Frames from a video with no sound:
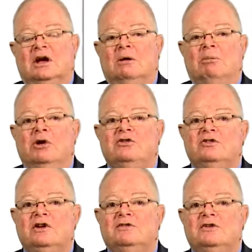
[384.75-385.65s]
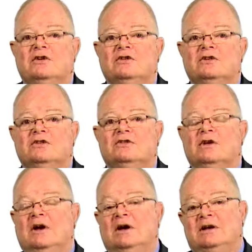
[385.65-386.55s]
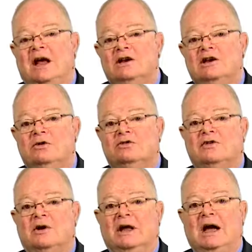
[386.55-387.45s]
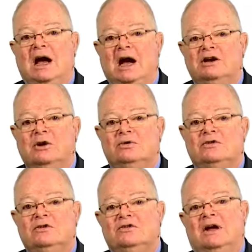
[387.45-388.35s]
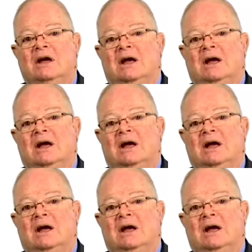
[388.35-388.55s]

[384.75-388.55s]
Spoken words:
Emergency physicians tend to use fairly high doses,